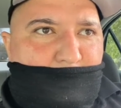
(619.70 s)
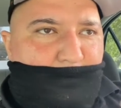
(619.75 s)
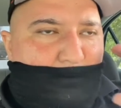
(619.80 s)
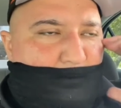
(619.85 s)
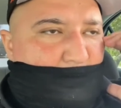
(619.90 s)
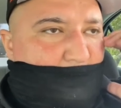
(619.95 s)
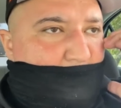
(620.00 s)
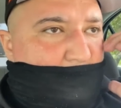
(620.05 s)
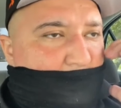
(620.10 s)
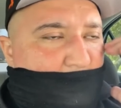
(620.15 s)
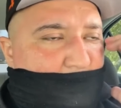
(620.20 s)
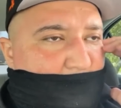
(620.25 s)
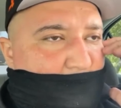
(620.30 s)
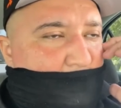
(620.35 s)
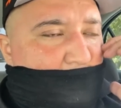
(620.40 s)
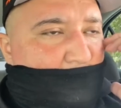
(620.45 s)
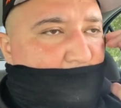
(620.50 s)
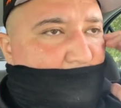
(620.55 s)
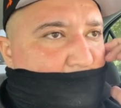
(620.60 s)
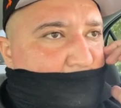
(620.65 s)
But at the end
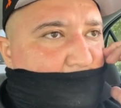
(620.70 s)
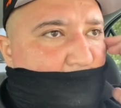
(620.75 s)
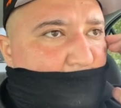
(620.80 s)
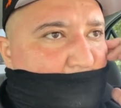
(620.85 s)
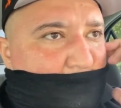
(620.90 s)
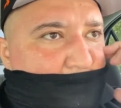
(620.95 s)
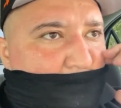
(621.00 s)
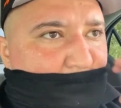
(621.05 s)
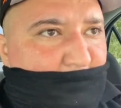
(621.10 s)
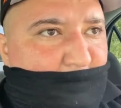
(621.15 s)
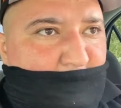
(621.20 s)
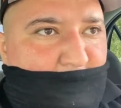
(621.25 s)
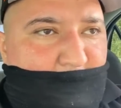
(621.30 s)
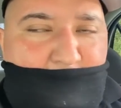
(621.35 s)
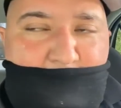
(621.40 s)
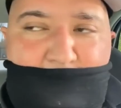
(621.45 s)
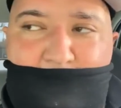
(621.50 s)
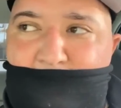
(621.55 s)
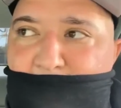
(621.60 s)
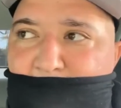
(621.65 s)
of the day,
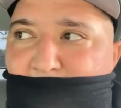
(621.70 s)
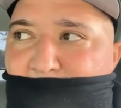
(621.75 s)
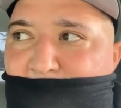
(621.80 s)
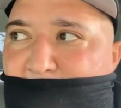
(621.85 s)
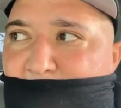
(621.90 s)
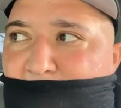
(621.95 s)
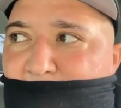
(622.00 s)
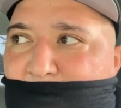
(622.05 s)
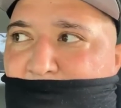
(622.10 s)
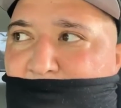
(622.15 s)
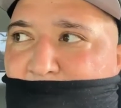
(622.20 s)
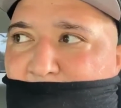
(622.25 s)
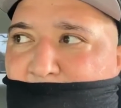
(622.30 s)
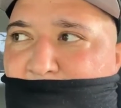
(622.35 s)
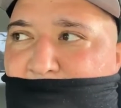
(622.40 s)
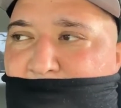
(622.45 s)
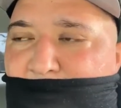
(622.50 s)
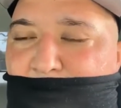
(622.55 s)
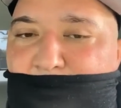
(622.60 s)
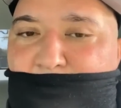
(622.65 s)
again, like I said, I'm
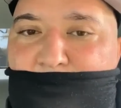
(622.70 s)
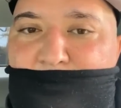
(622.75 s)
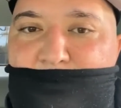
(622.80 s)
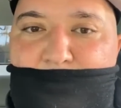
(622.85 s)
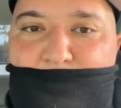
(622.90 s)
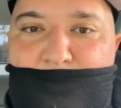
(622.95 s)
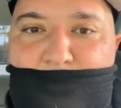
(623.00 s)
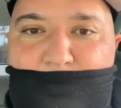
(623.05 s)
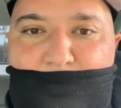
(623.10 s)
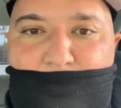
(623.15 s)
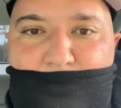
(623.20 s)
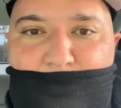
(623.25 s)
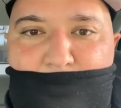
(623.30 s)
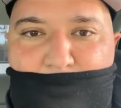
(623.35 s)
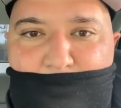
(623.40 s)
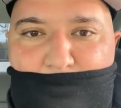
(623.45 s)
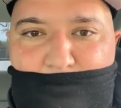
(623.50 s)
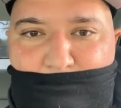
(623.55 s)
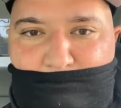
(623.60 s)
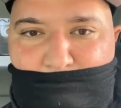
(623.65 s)
grateful.
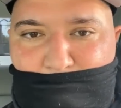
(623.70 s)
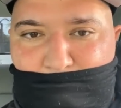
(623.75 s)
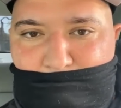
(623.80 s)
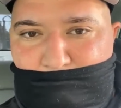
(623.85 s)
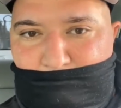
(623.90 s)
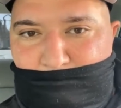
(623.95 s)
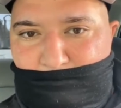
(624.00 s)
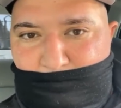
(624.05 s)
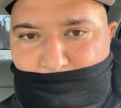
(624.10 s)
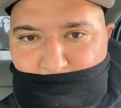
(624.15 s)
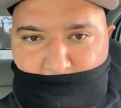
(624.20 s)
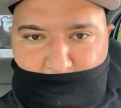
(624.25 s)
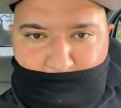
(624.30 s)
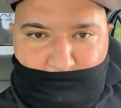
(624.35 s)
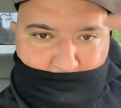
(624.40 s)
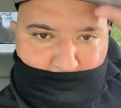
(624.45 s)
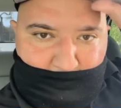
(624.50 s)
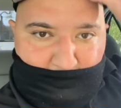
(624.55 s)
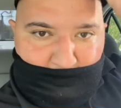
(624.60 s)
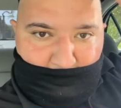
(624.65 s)
Can't
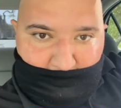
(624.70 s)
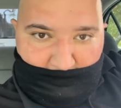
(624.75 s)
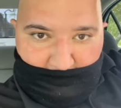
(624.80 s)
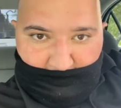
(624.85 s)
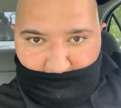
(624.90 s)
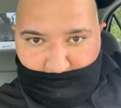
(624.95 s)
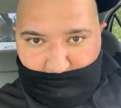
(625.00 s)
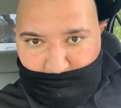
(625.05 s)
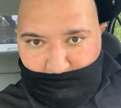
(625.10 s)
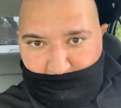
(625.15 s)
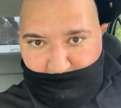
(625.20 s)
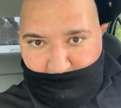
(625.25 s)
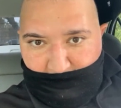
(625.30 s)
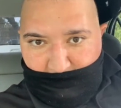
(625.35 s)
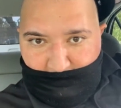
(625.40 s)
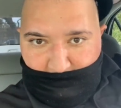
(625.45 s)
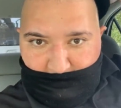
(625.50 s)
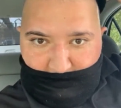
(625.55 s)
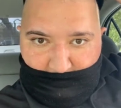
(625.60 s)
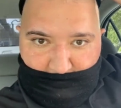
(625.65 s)
wait to get this
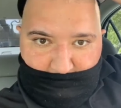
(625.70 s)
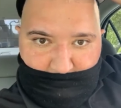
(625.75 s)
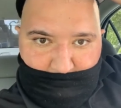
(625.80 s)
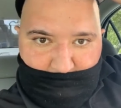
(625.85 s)
back.